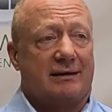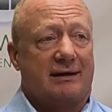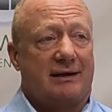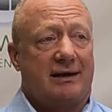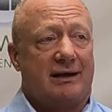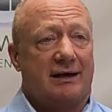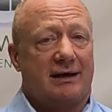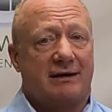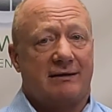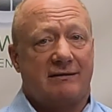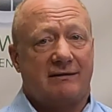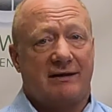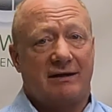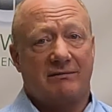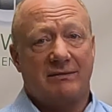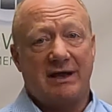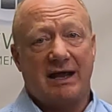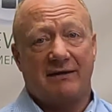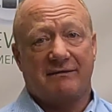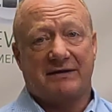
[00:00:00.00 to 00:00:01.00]
And
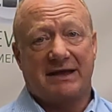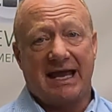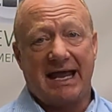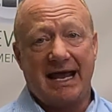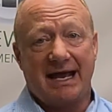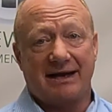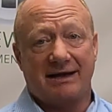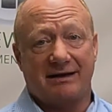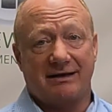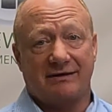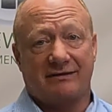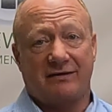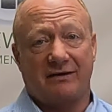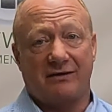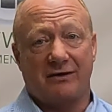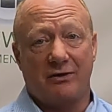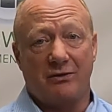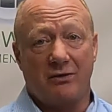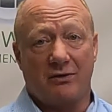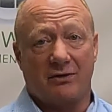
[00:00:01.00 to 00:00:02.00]
then we have Canada
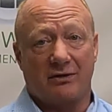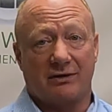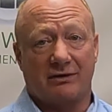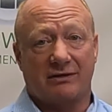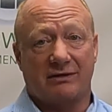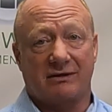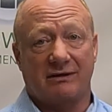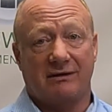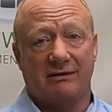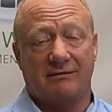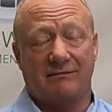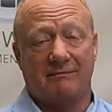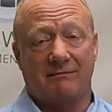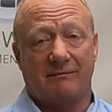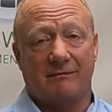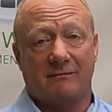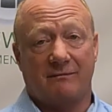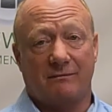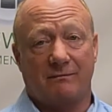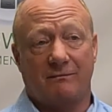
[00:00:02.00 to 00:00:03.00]
to the north,
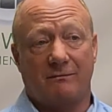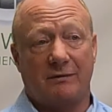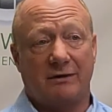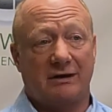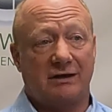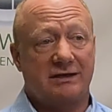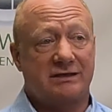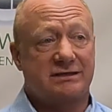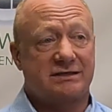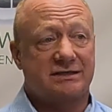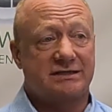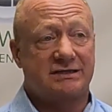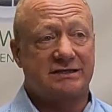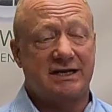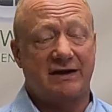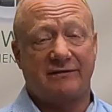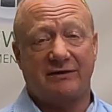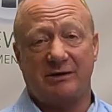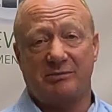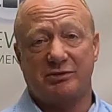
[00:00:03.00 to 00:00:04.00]
and really
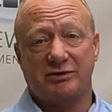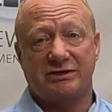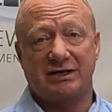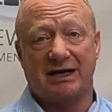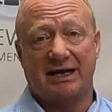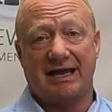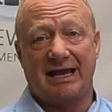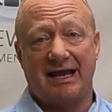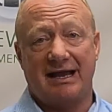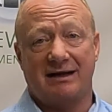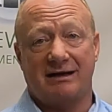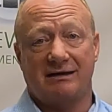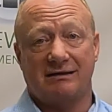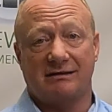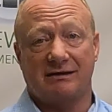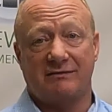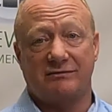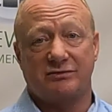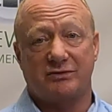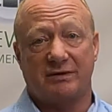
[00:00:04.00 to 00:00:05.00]
70% of Canada
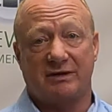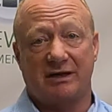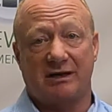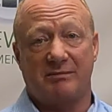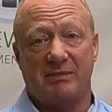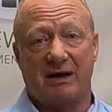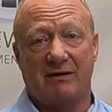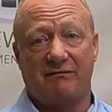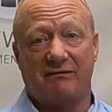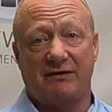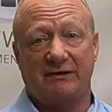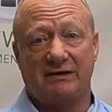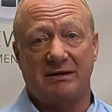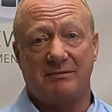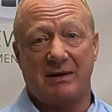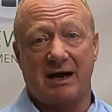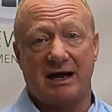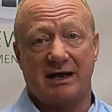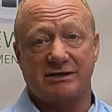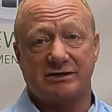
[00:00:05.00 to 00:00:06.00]
lives within about
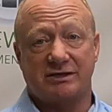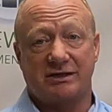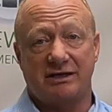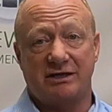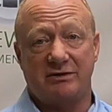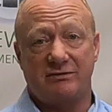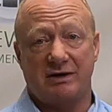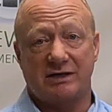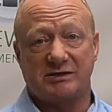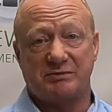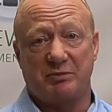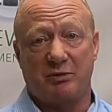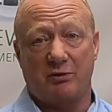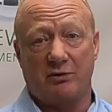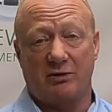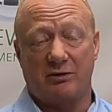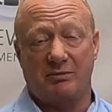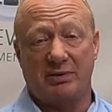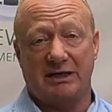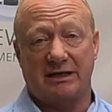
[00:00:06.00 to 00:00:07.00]
50 miles of the U.S.
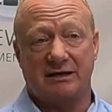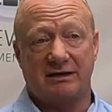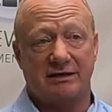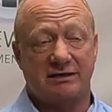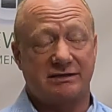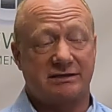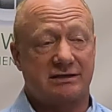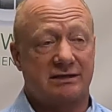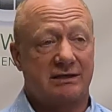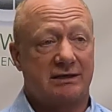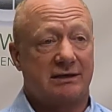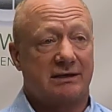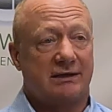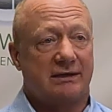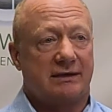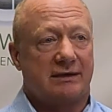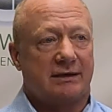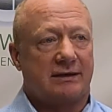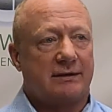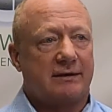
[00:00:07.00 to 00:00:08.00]
border because
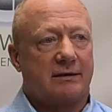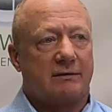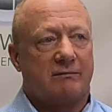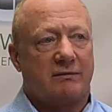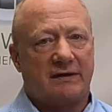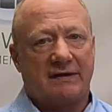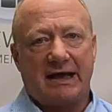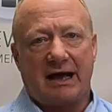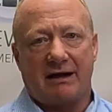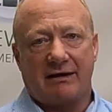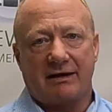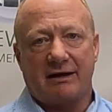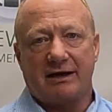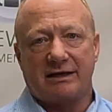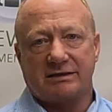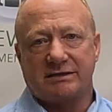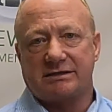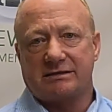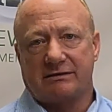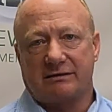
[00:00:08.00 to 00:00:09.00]
without
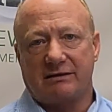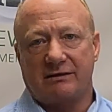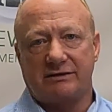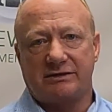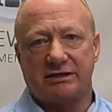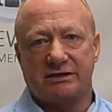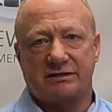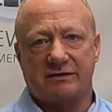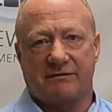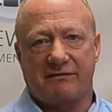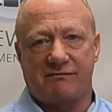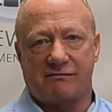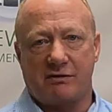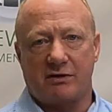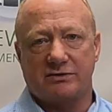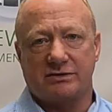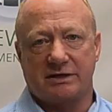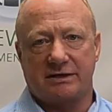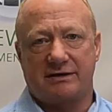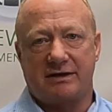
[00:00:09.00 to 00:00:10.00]
us, they're just a
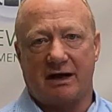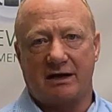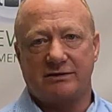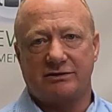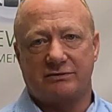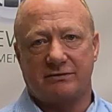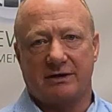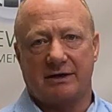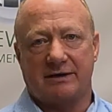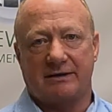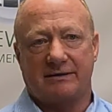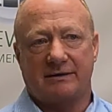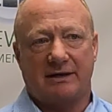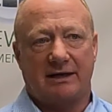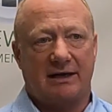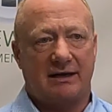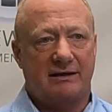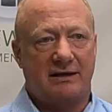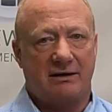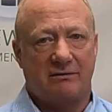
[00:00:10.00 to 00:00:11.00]
frozen tundra,
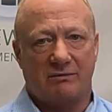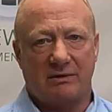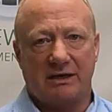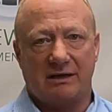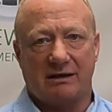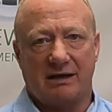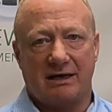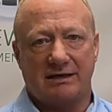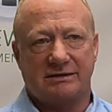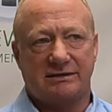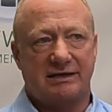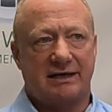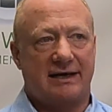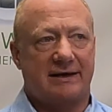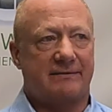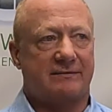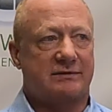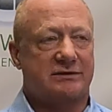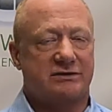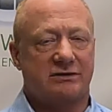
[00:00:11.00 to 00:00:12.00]
and they realize
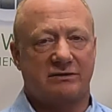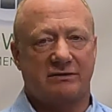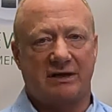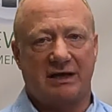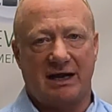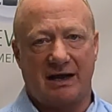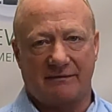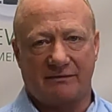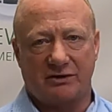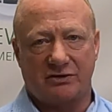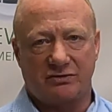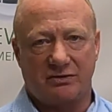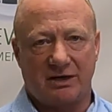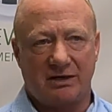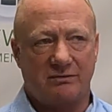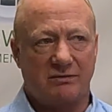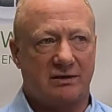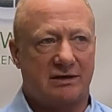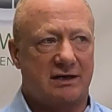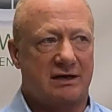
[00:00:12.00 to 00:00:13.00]
that. So they have to
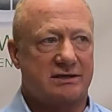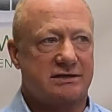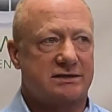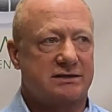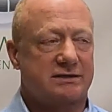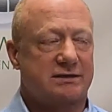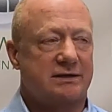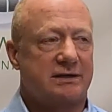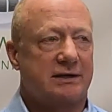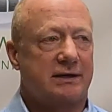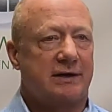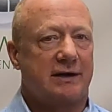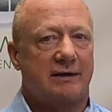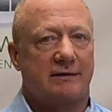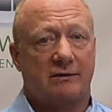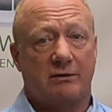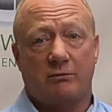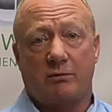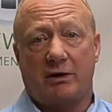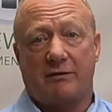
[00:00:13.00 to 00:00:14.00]
trade with us.
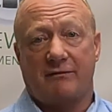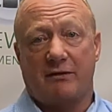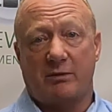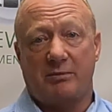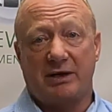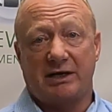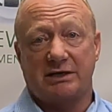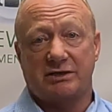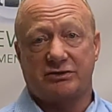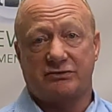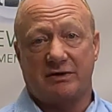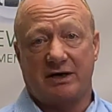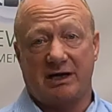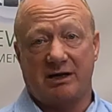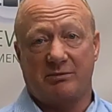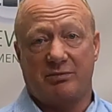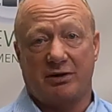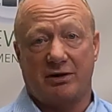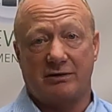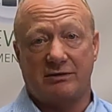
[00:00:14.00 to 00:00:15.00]
They're one of our biggest
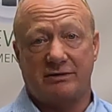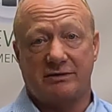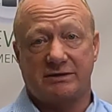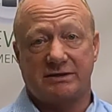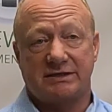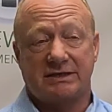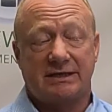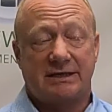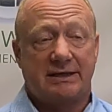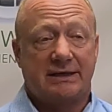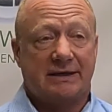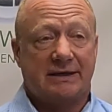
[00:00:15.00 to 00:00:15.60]
trading partners.